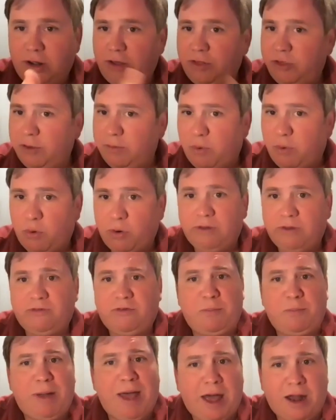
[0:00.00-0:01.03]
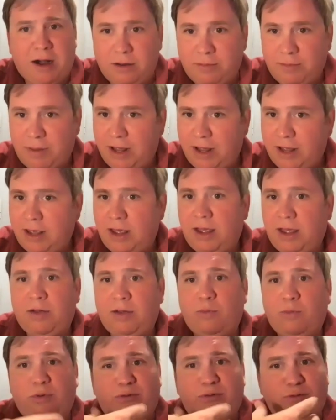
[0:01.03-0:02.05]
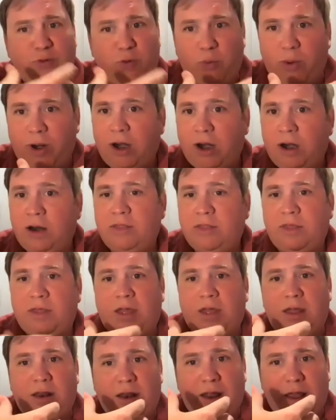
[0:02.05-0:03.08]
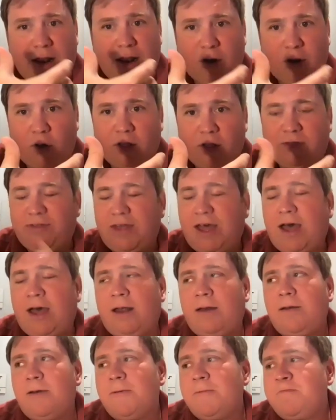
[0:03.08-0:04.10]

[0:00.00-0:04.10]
the importance of pattern making with footwear and all of that.